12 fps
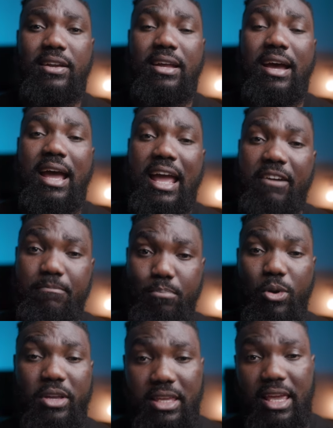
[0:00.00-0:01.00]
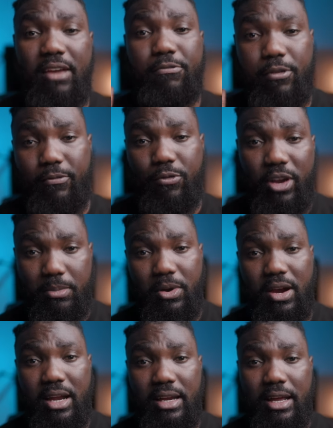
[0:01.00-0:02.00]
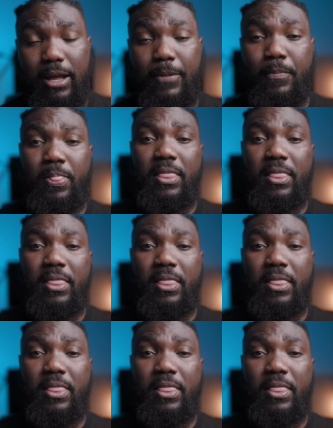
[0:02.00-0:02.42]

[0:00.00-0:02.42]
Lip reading: Now, I have bought gear from Fred Miranda,